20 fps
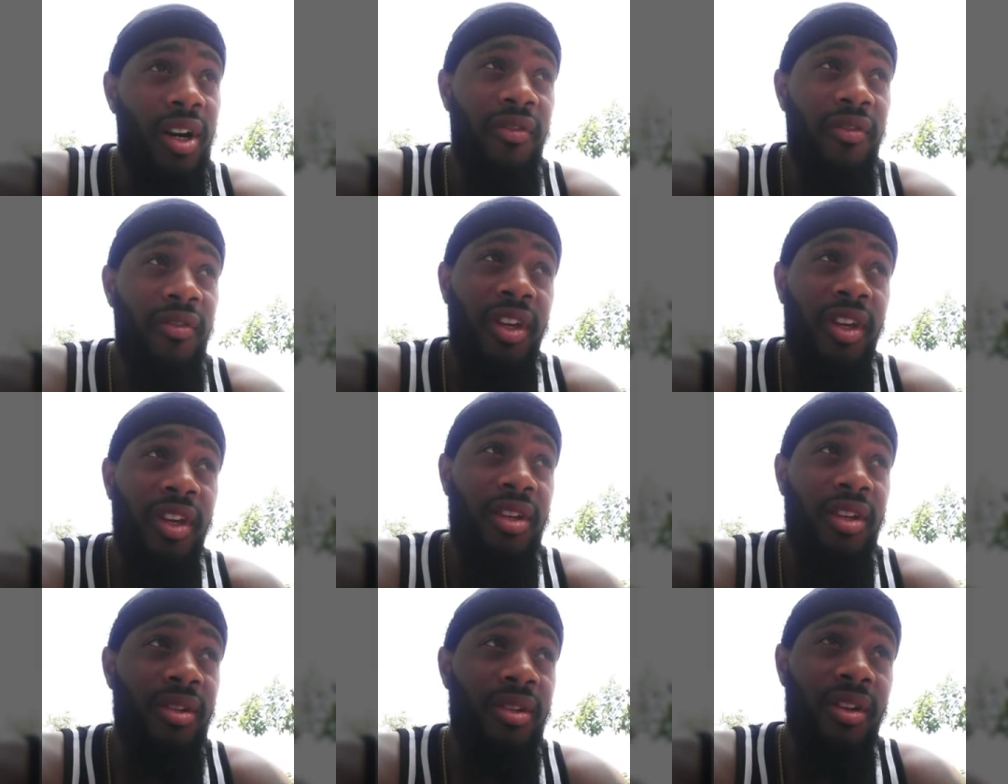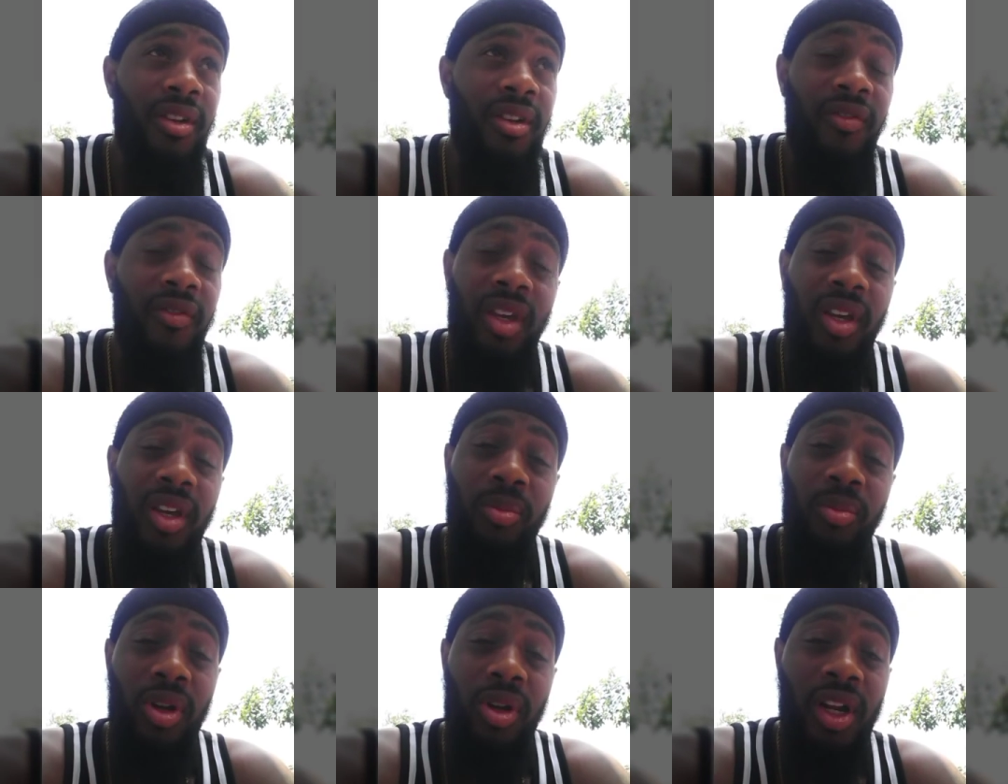If he
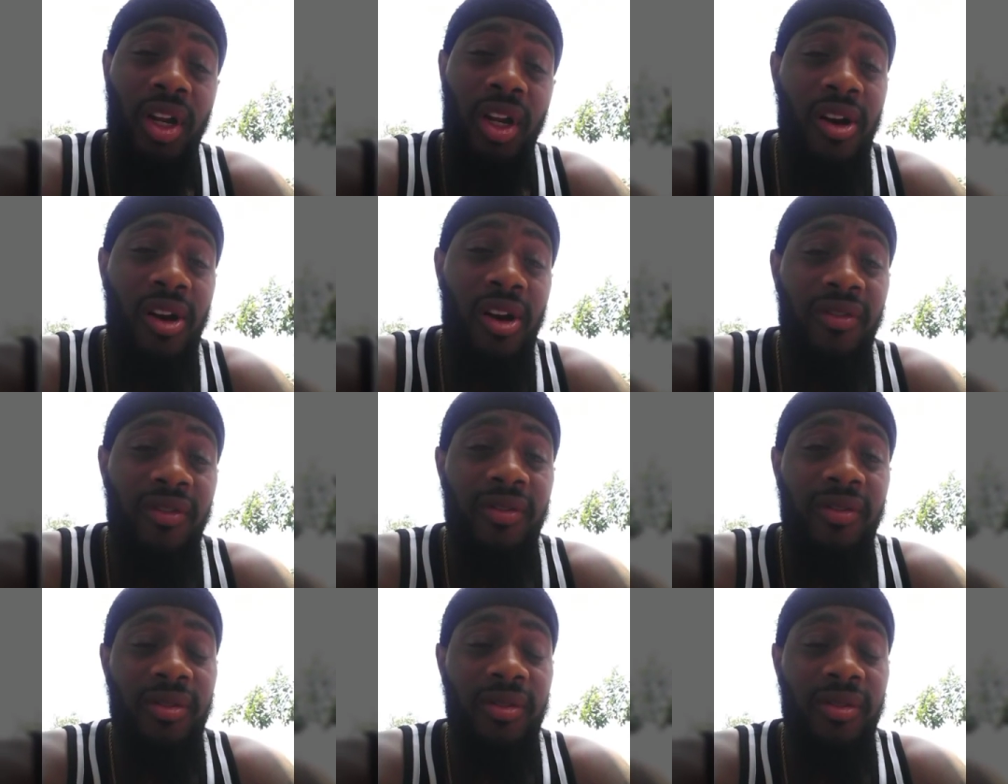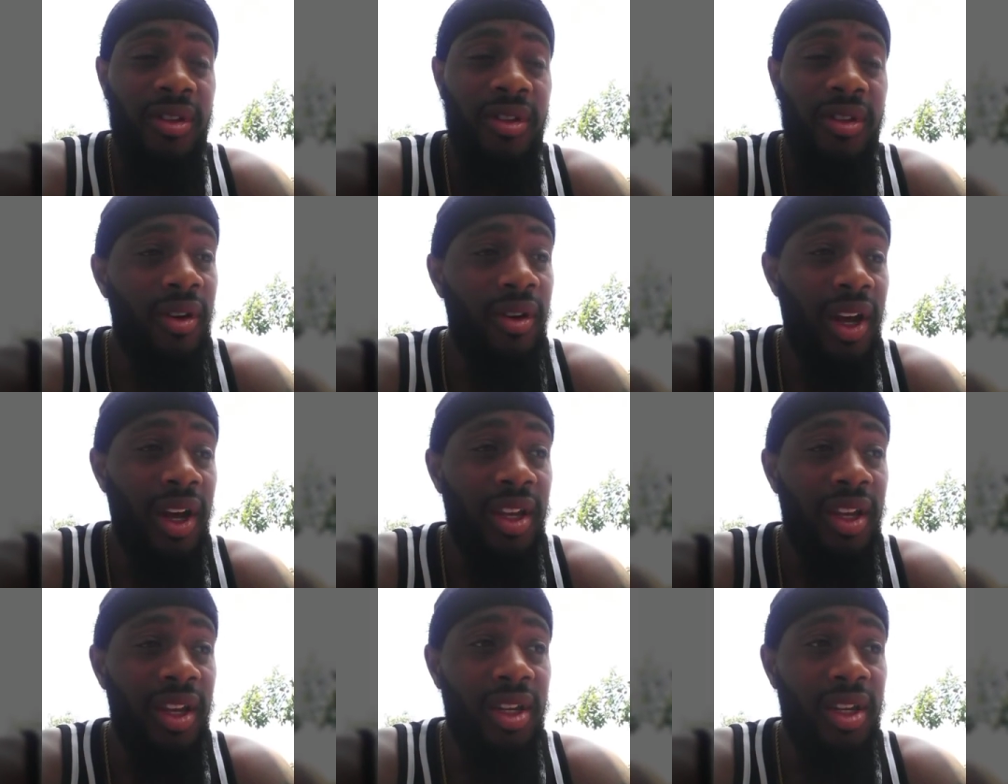can pull it off, you know,
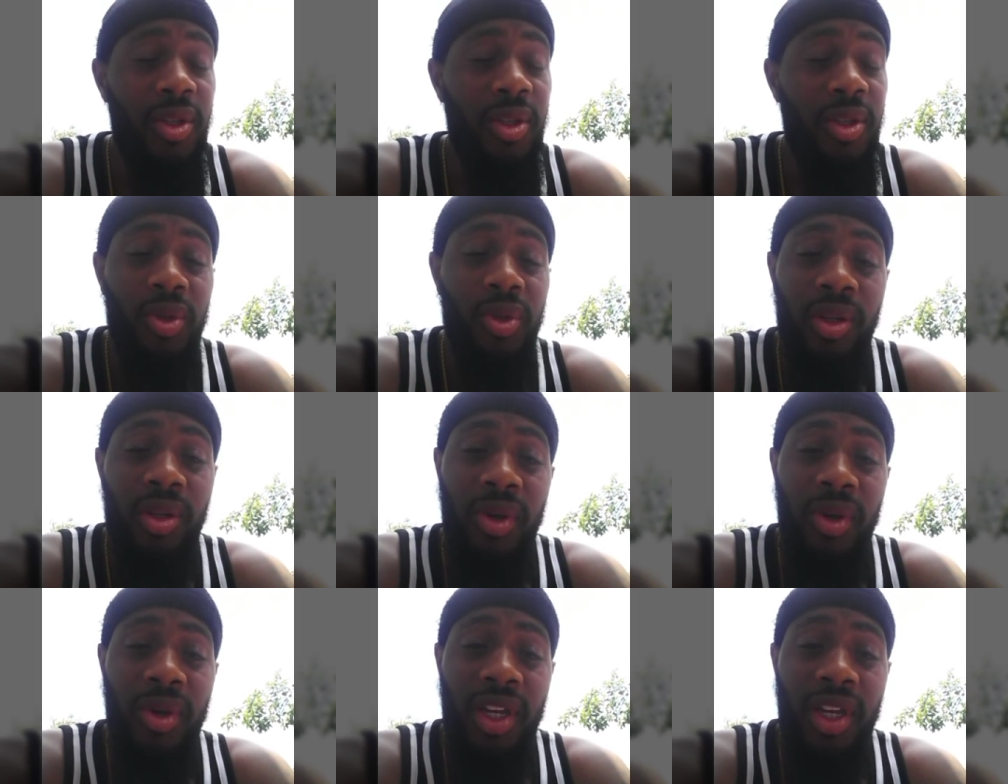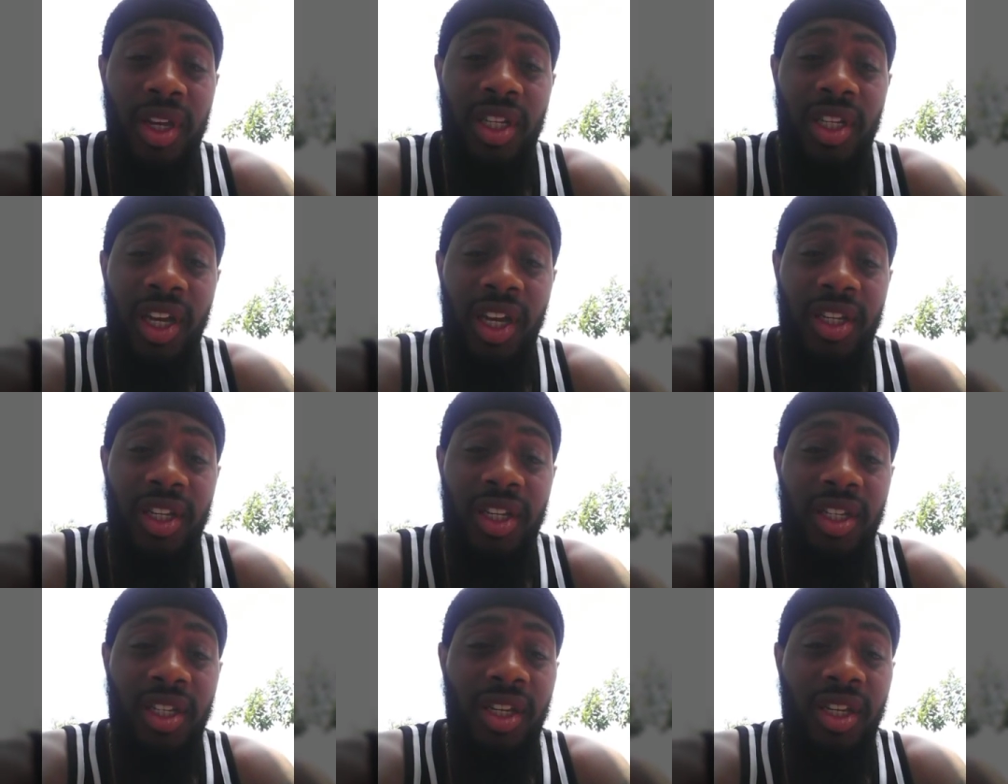I think this would cement his
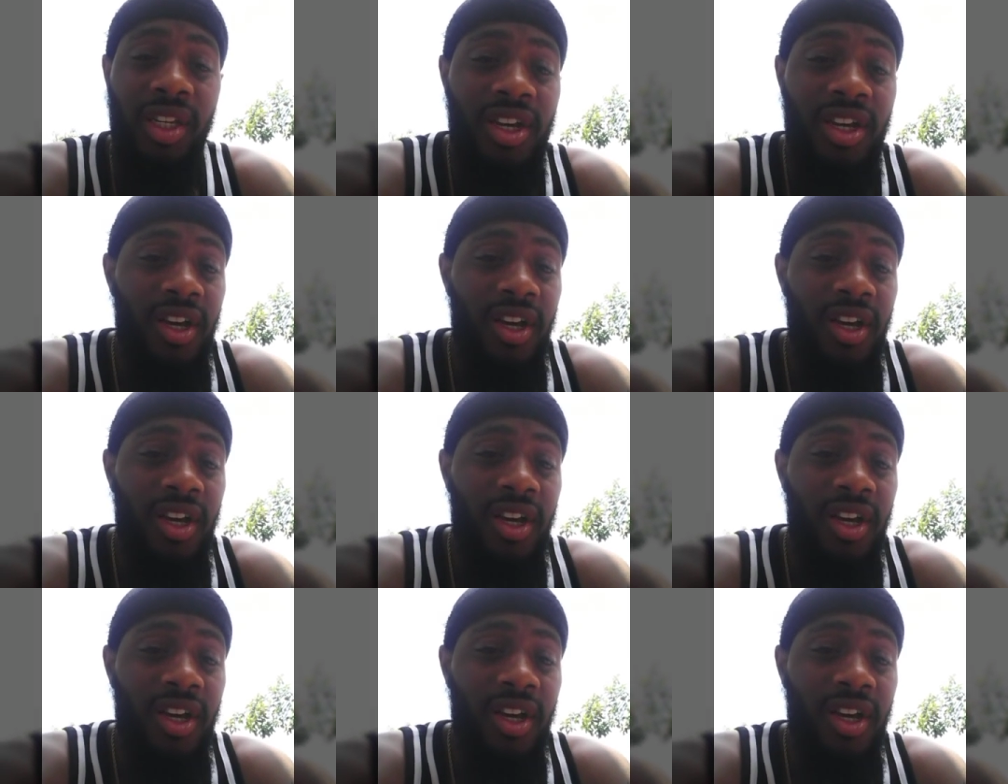legacy.